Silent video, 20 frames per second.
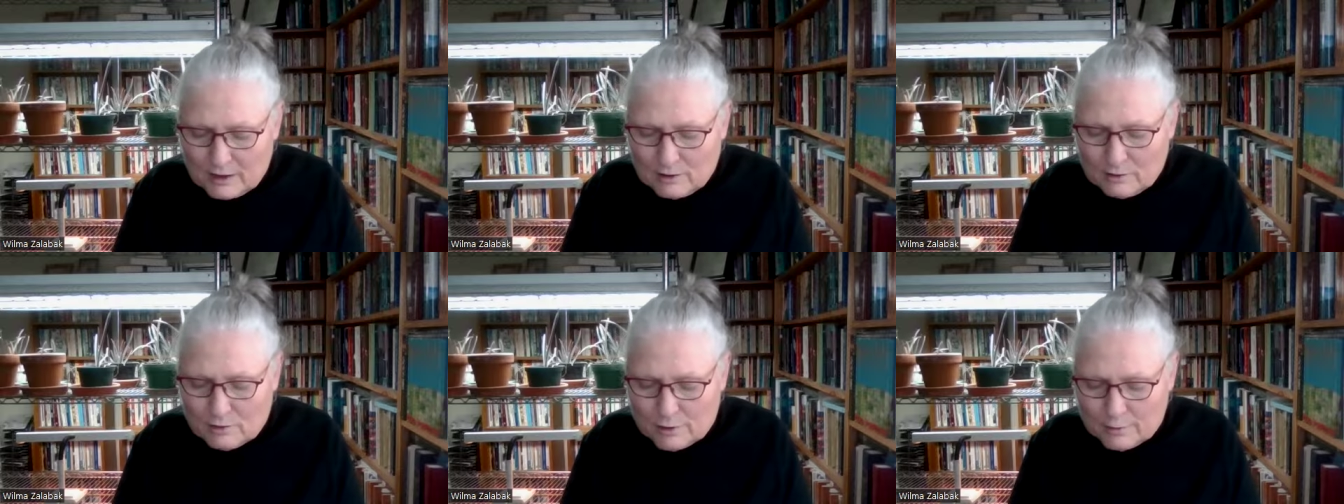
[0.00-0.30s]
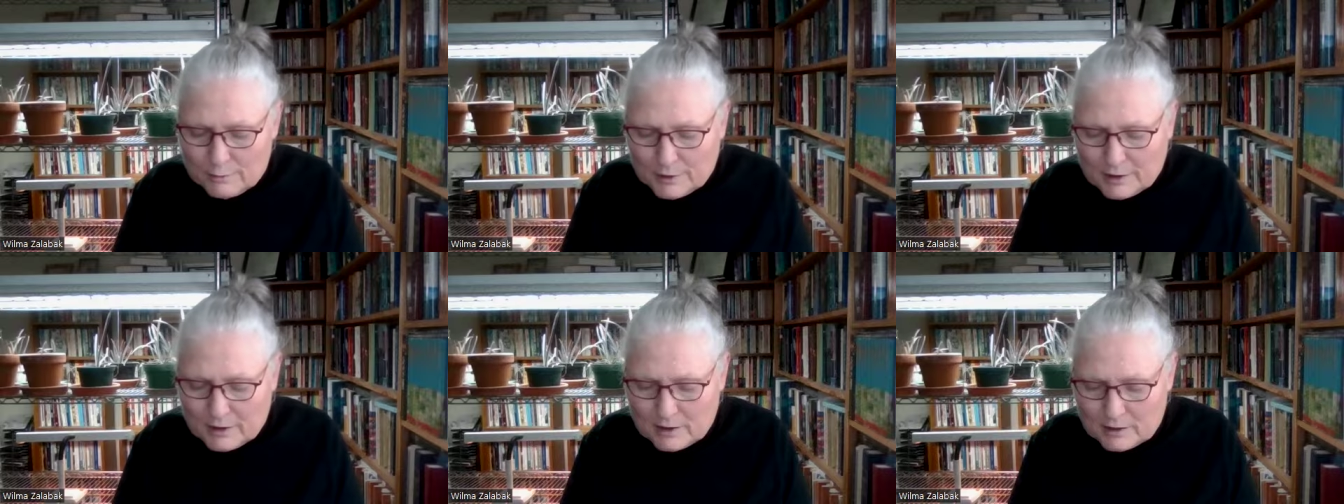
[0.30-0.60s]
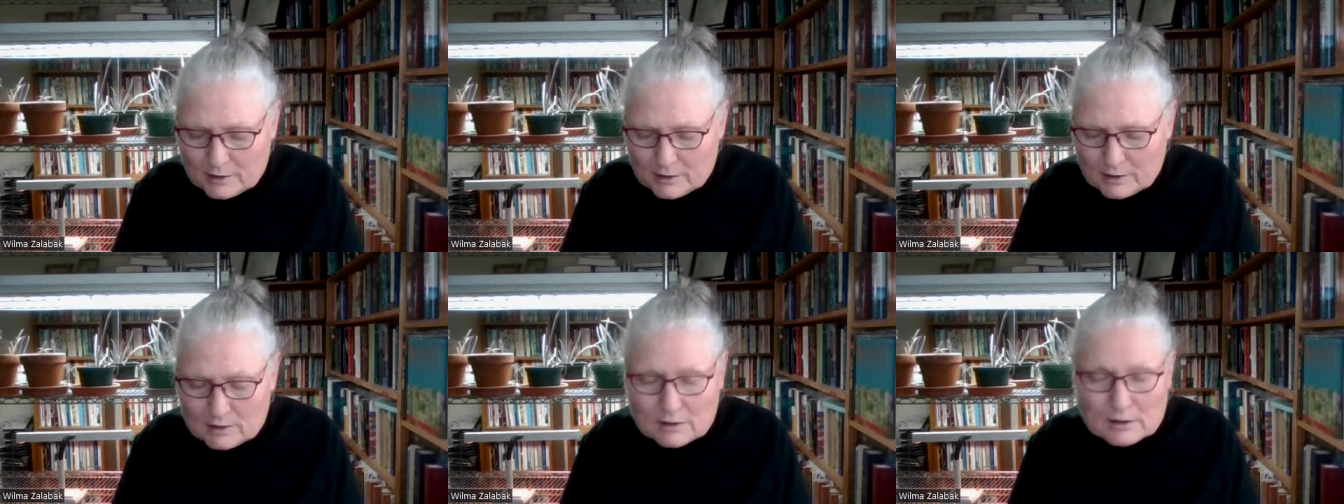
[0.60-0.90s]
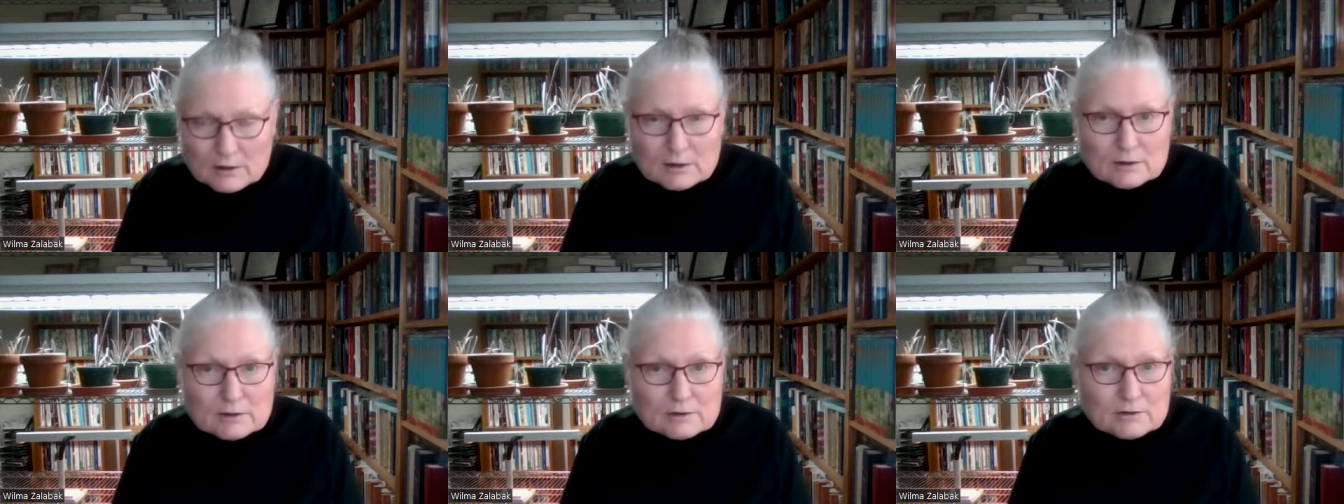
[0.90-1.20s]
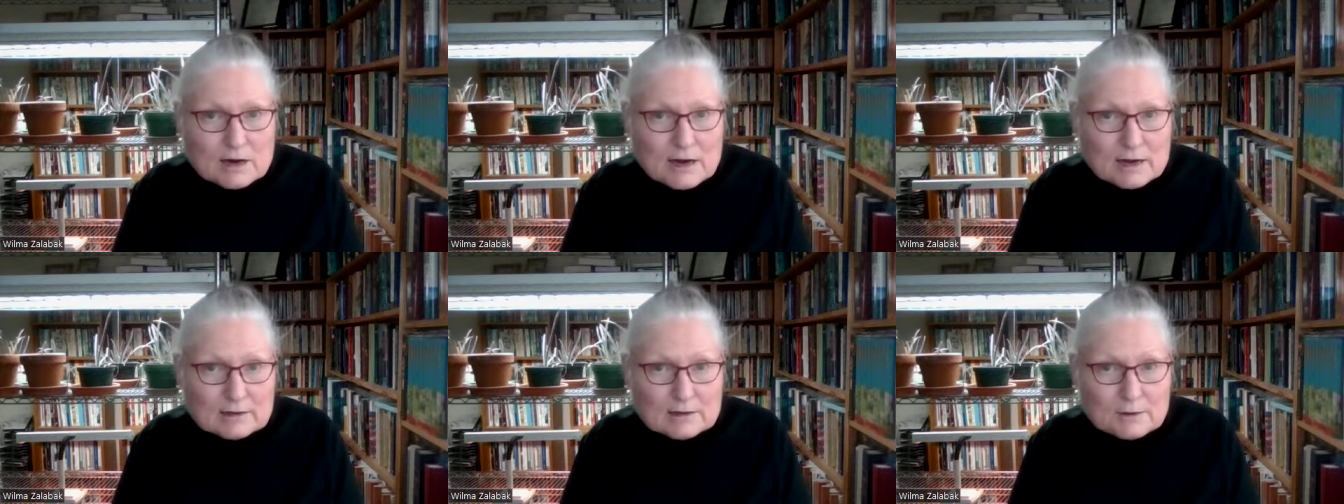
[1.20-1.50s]
and Orpah,
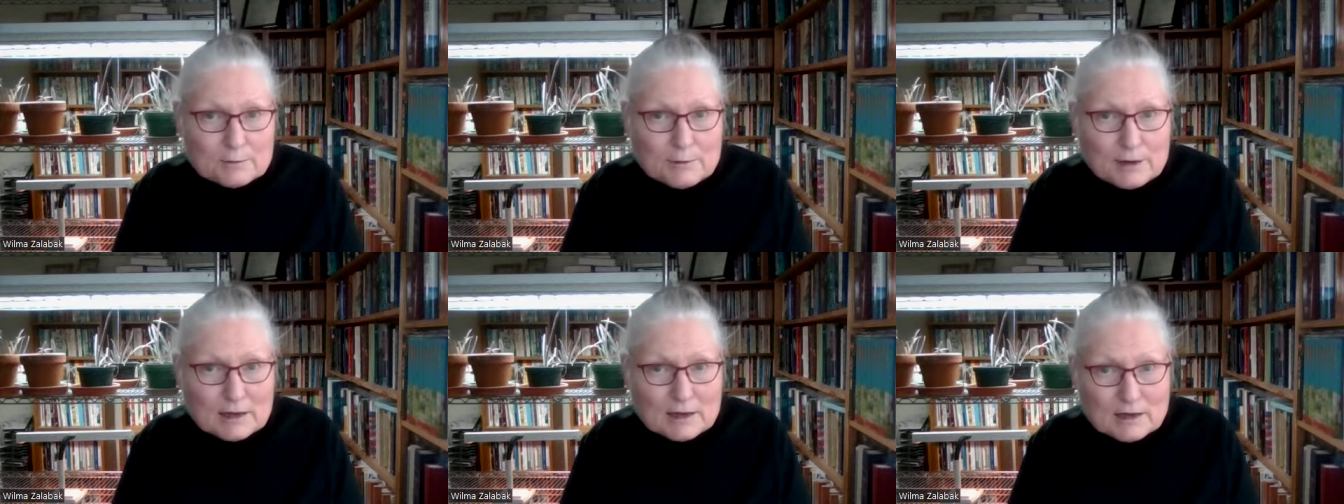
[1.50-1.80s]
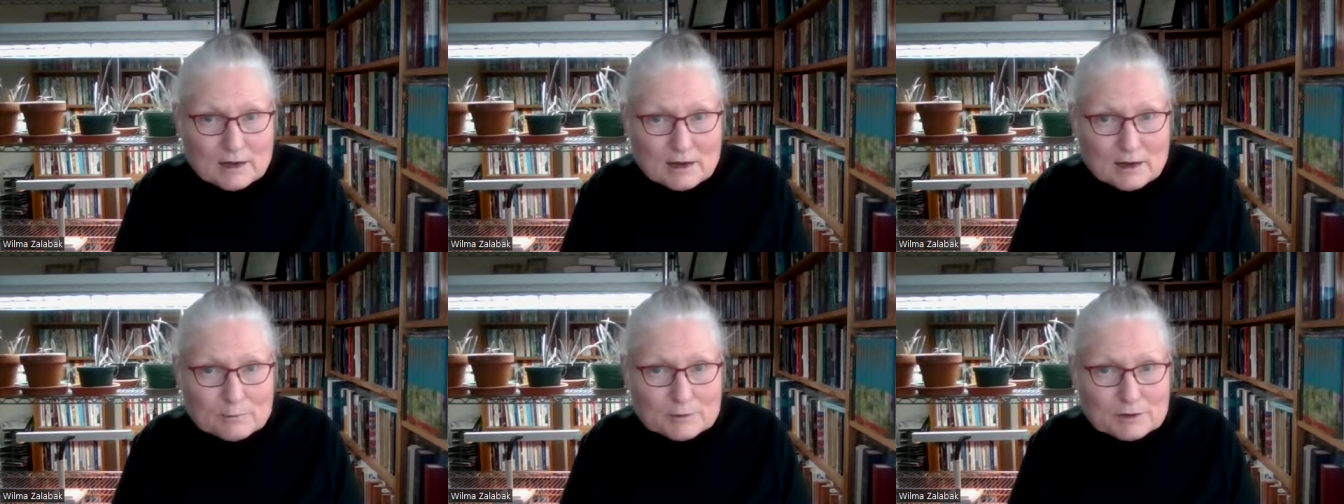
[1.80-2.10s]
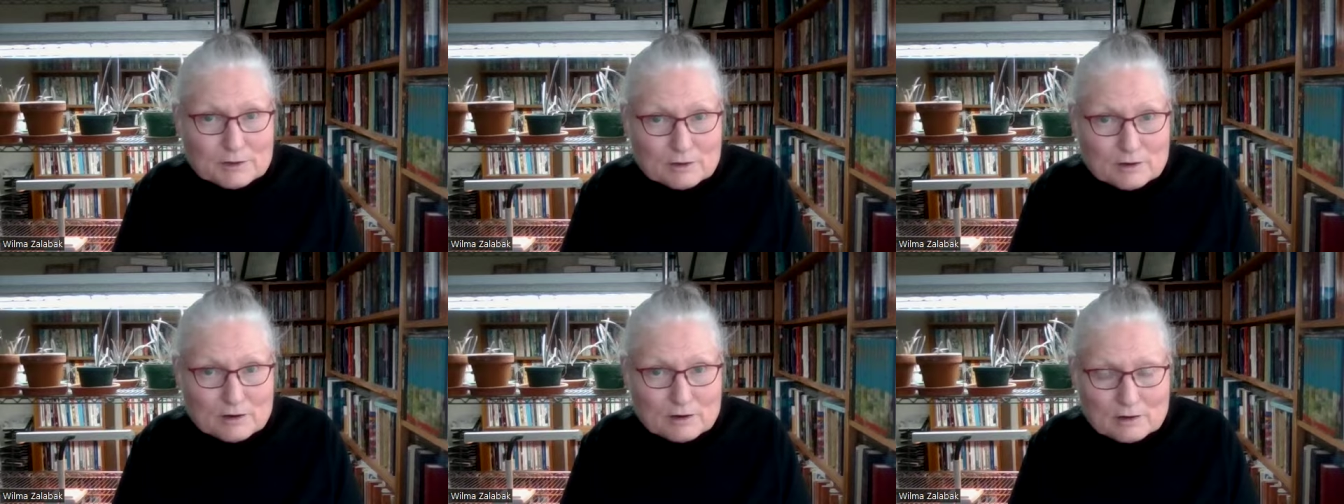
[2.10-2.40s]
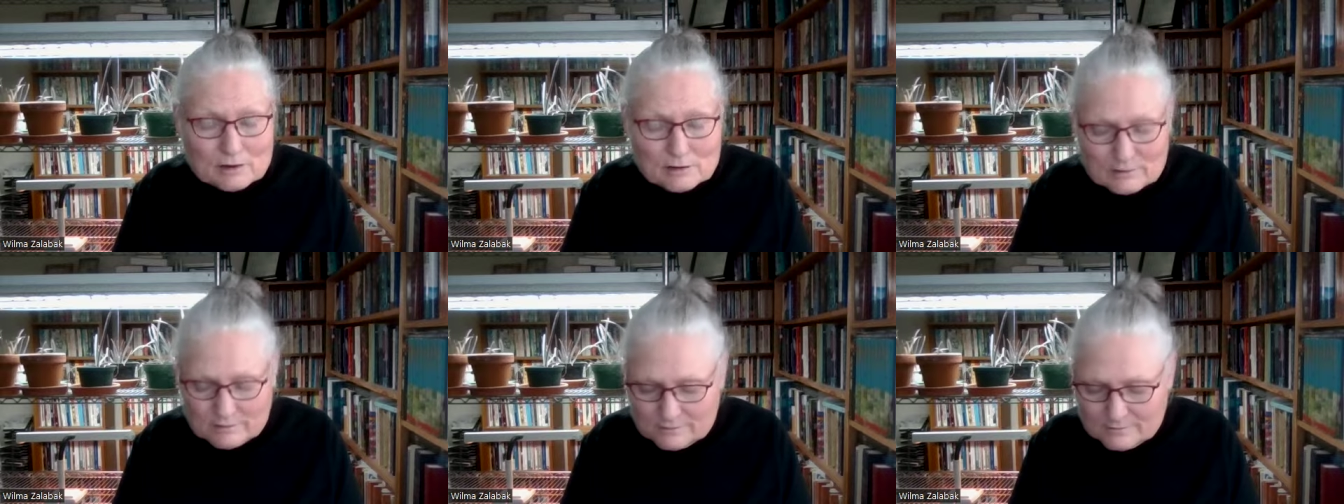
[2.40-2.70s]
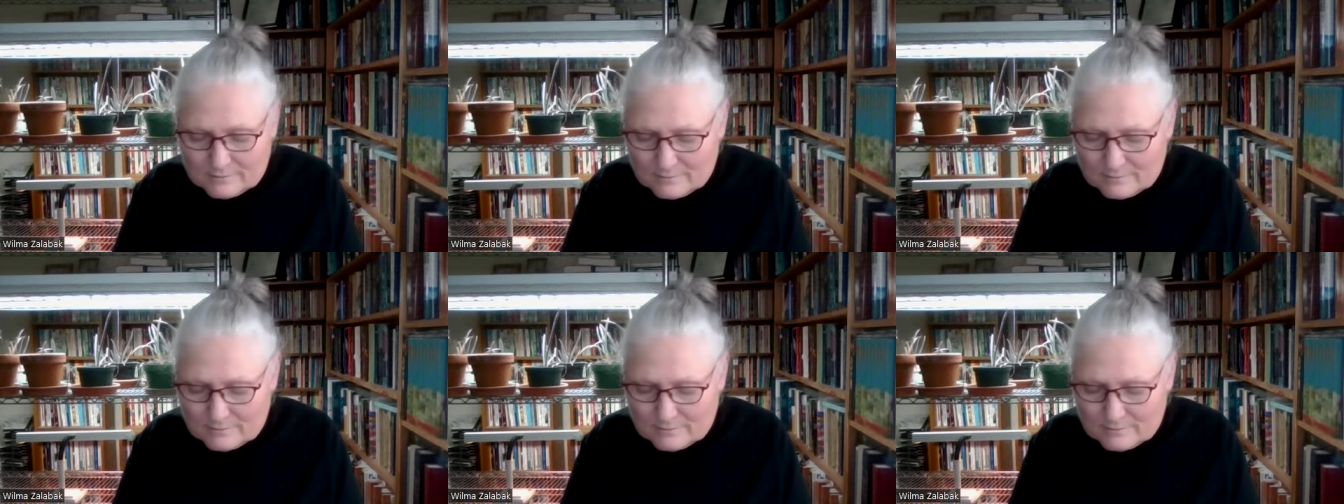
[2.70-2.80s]
tried to make it up to her.